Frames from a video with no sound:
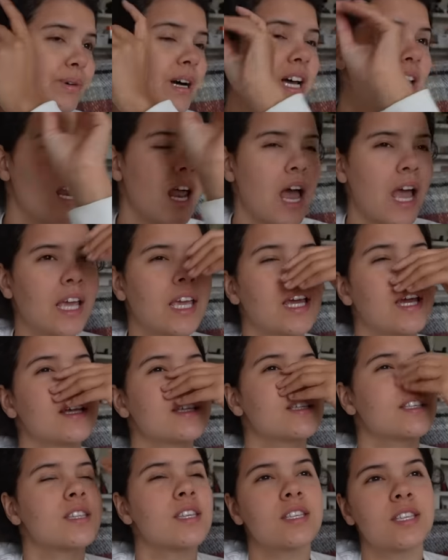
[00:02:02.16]
But I
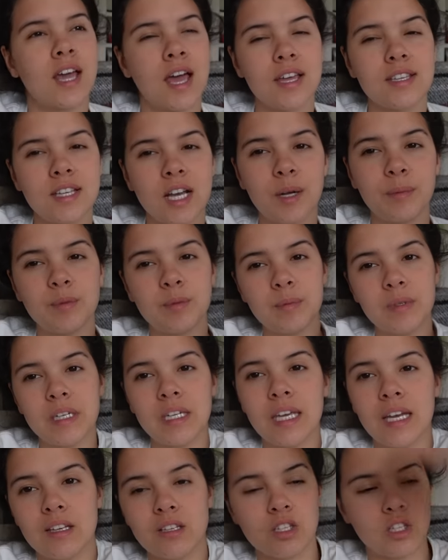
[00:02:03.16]
guess this has helped me to
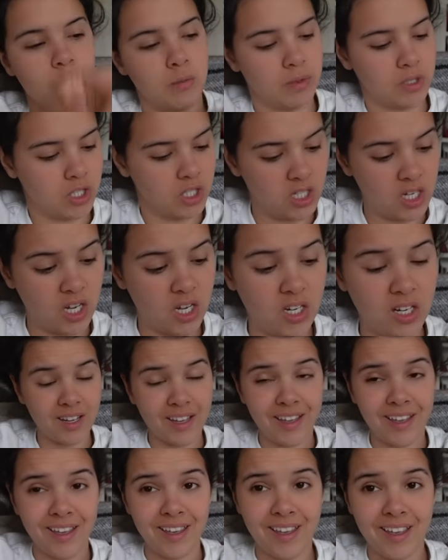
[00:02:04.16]
get so much done.
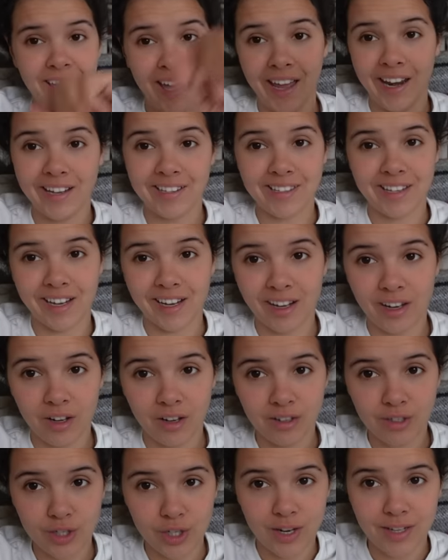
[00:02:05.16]
It's like
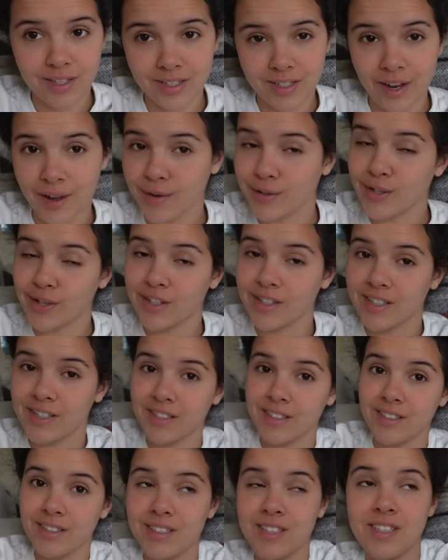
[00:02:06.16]
just now turning
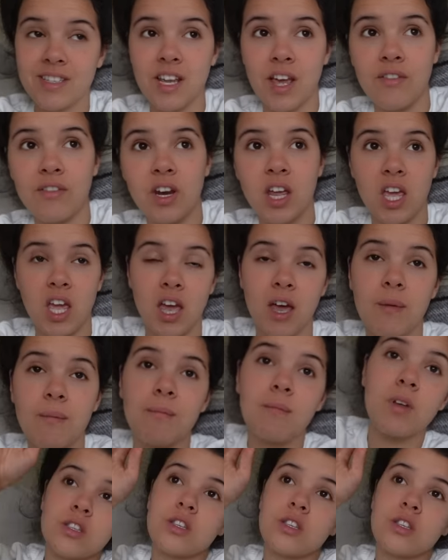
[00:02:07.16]
7 a.m.